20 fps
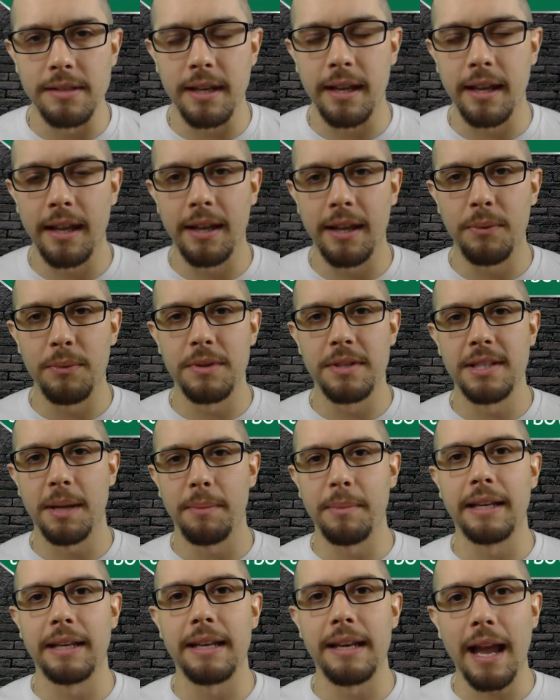And it was
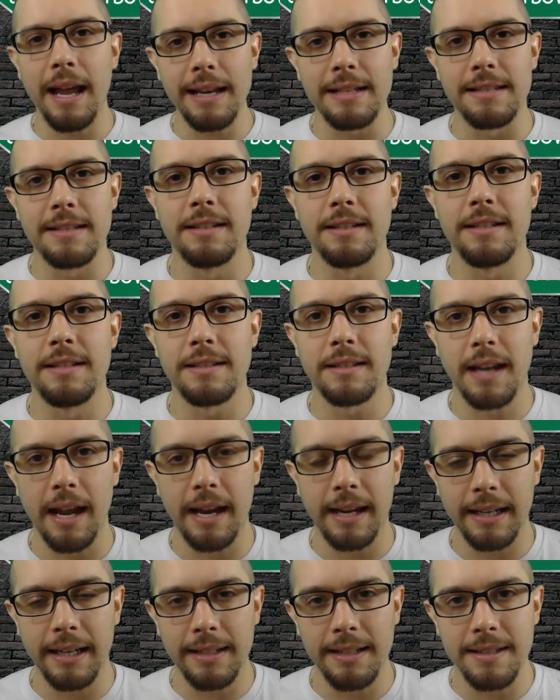something nice to just kind
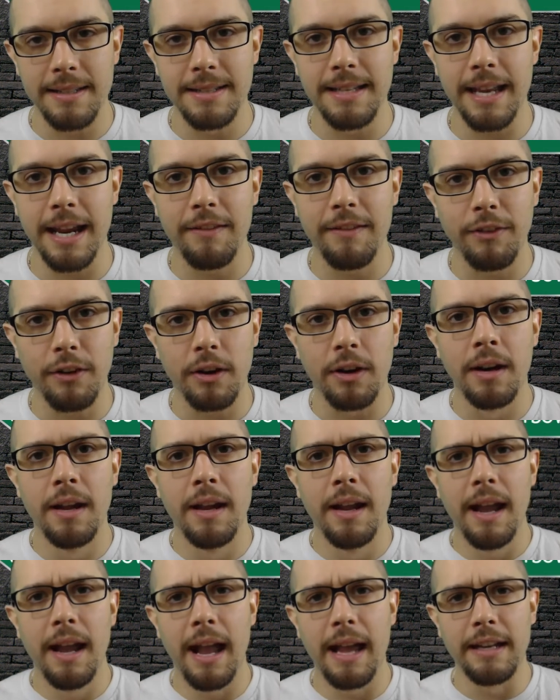of get to savor
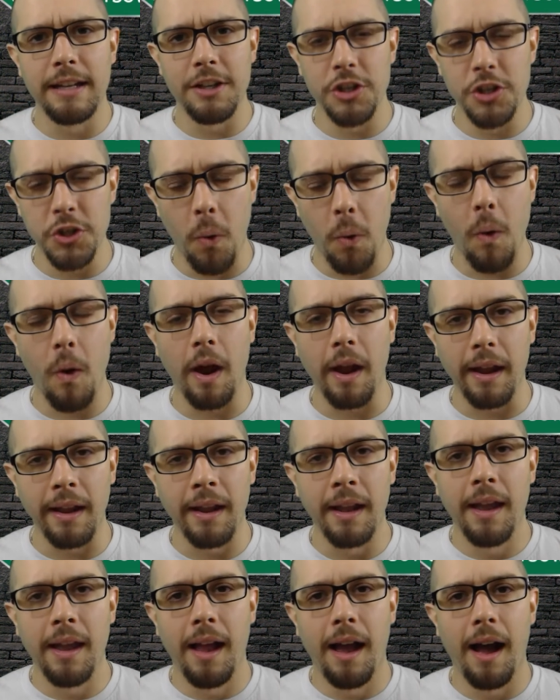and enjoy.
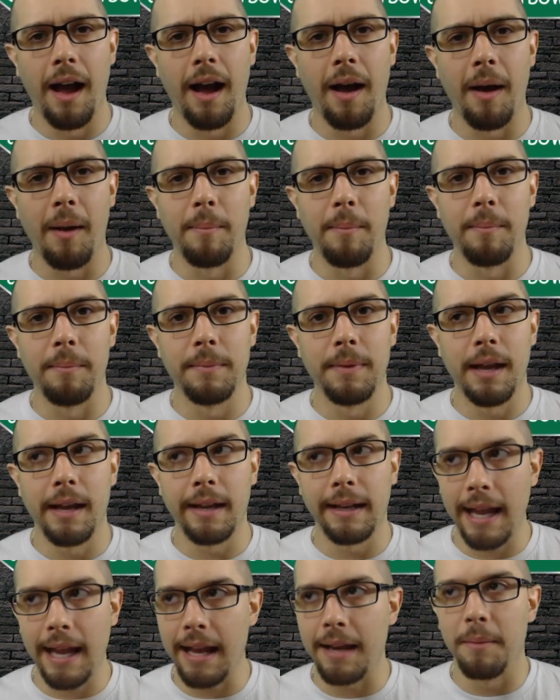
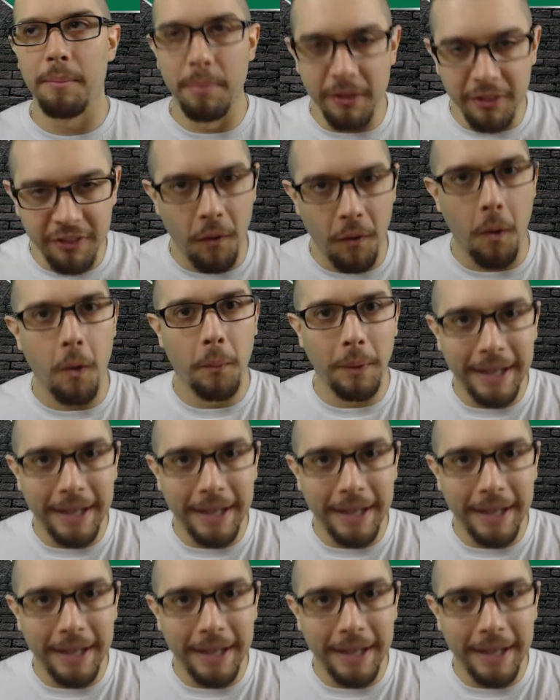Again, before we